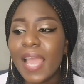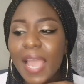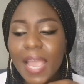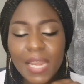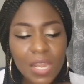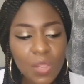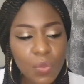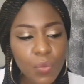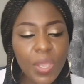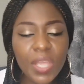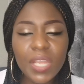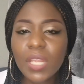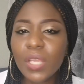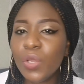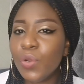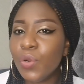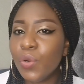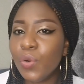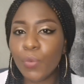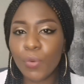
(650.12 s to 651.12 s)
anywhere they
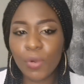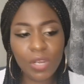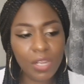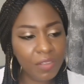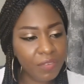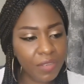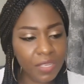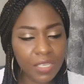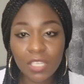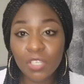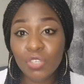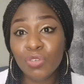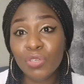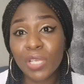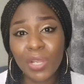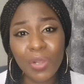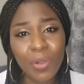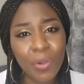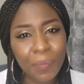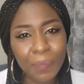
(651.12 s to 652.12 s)
go, whatever they do,
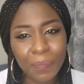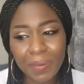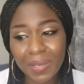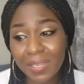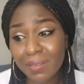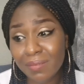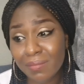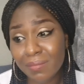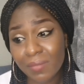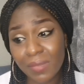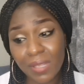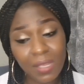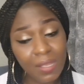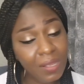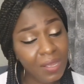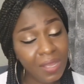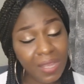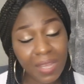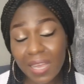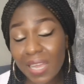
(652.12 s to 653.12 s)
they complain.
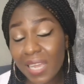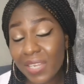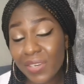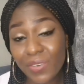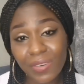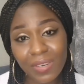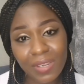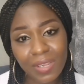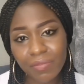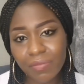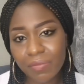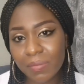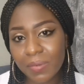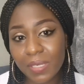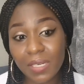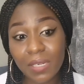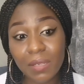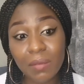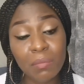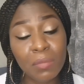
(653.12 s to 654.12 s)
I don't have
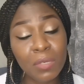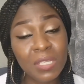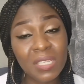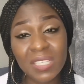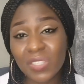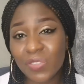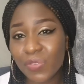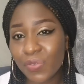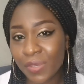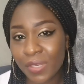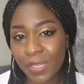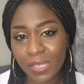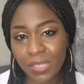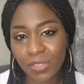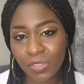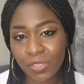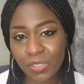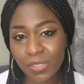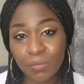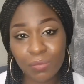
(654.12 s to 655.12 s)
money. Money's
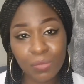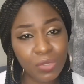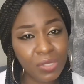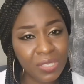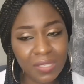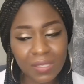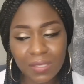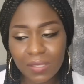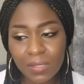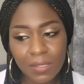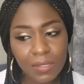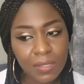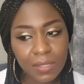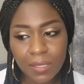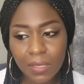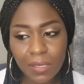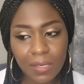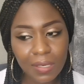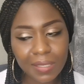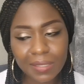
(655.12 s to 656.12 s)
finished. Money.
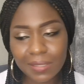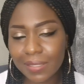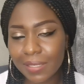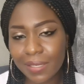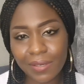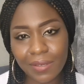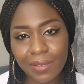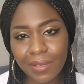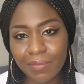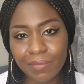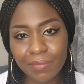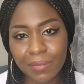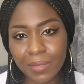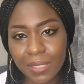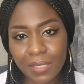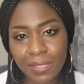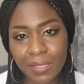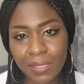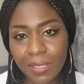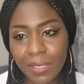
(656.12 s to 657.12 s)
Girls, I don't have
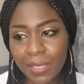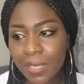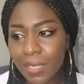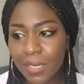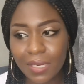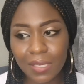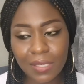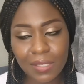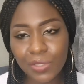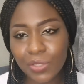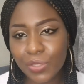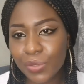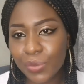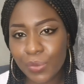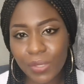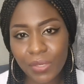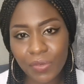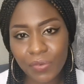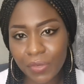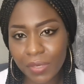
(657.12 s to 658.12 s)
money. Let's
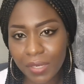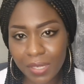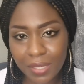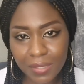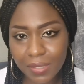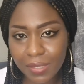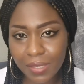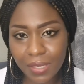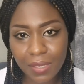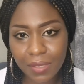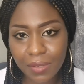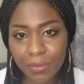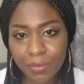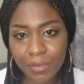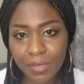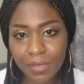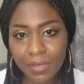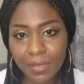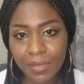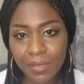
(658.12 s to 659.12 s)
just wait for next hour.
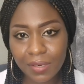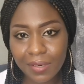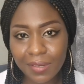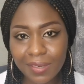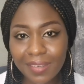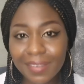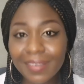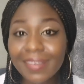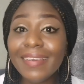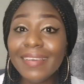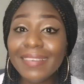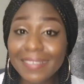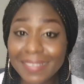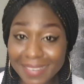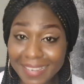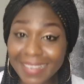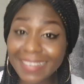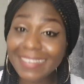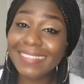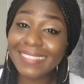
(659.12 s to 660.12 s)
And
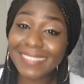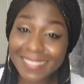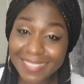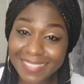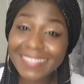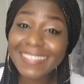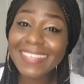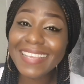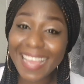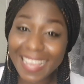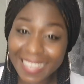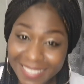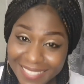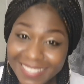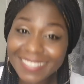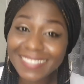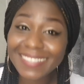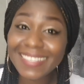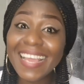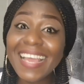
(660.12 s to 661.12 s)
that is,
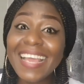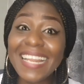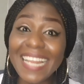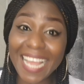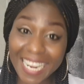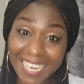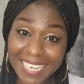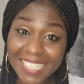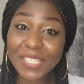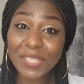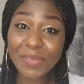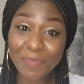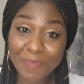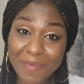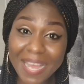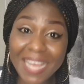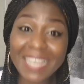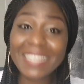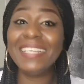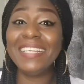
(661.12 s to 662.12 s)
yes, that is a
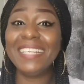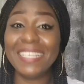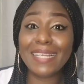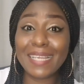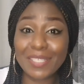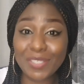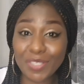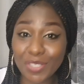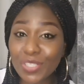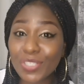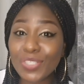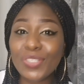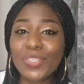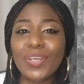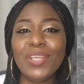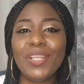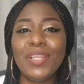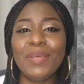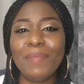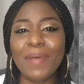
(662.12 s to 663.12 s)
man that has just
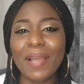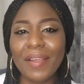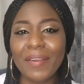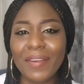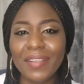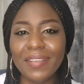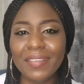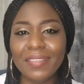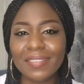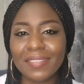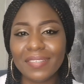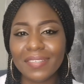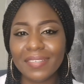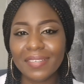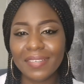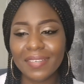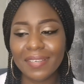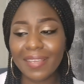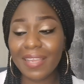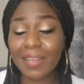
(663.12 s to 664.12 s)
done a marriage.
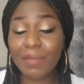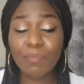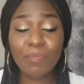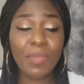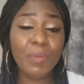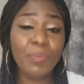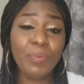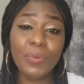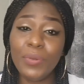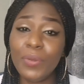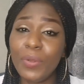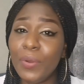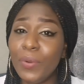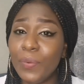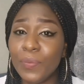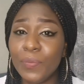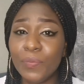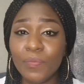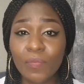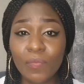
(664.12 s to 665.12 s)
And people
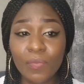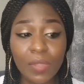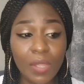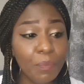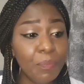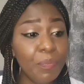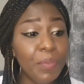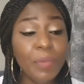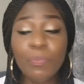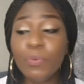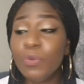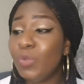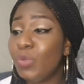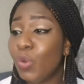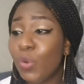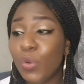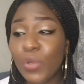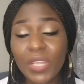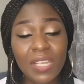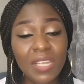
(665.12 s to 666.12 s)
know. People
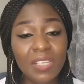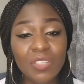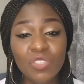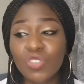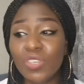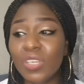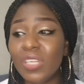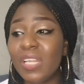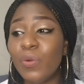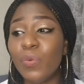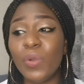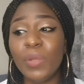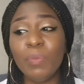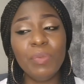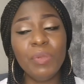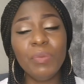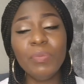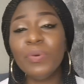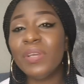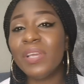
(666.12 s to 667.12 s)
know in Nigeria that
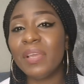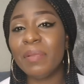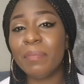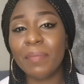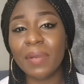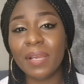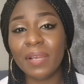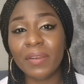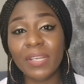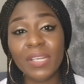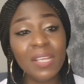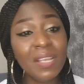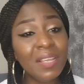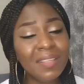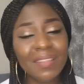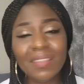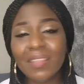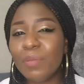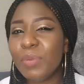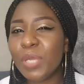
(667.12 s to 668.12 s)
when people get married,
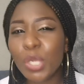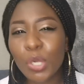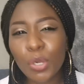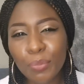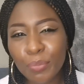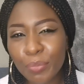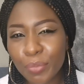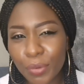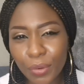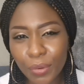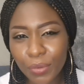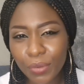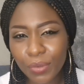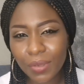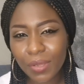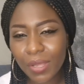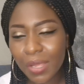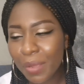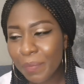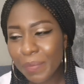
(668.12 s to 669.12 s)
they become
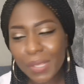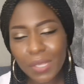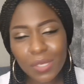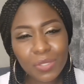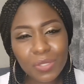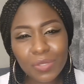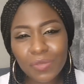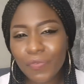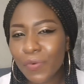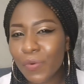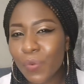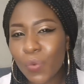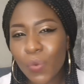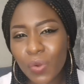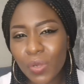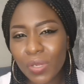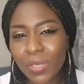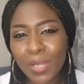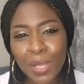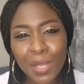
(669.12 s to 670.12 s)
broke. Because for
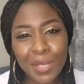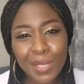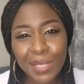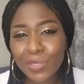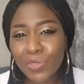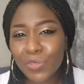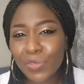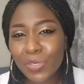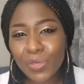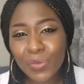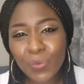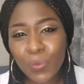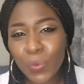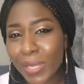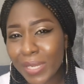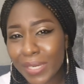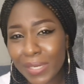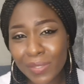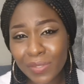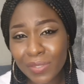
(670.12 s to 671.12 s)
one, Nigerian
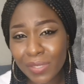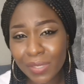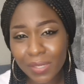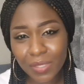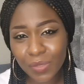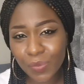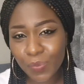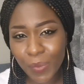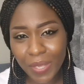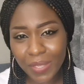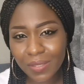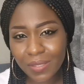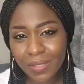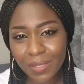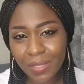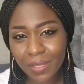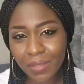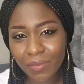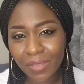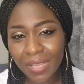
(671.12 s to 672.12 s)
weddings are
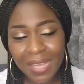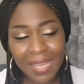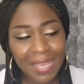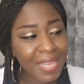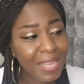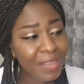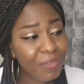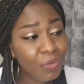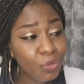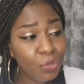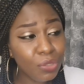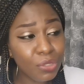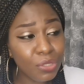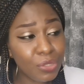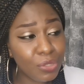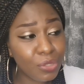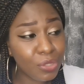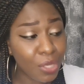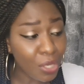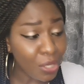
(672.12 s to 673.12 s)
expensive. Even
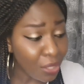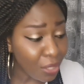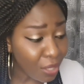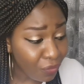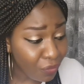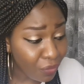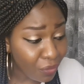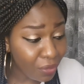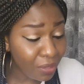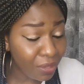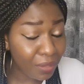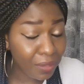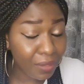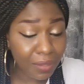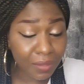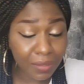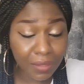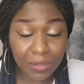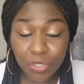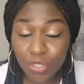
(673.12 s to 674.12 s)

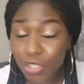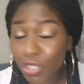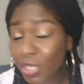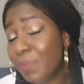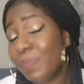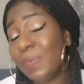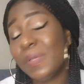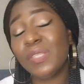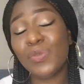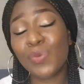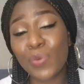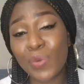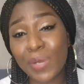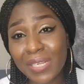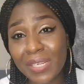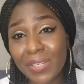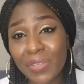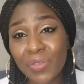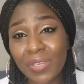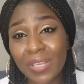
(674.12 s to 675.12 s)
the cheapest
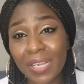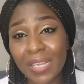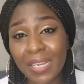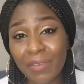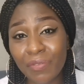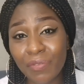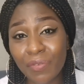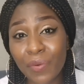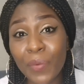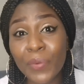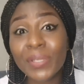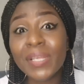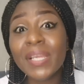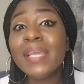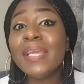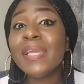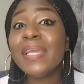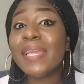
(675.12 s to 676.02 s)
wedding you can afford